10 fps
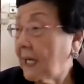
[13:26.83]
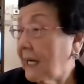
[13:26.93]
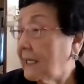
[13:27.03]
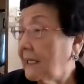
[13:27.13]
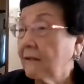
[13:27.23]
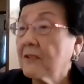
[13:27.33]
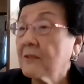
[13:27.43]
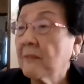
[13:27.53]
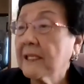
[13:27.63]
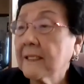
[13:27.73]
I lost
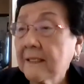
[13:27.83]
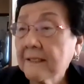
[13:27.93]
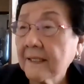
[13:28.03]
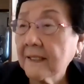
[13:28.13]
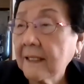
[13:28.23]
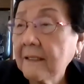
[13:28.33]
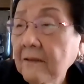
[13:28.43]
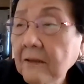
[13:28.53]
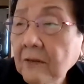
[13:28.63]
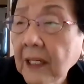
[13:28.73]
my cursor, I
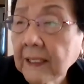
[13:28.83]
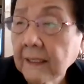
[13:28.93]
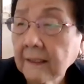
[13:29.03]
don't know why.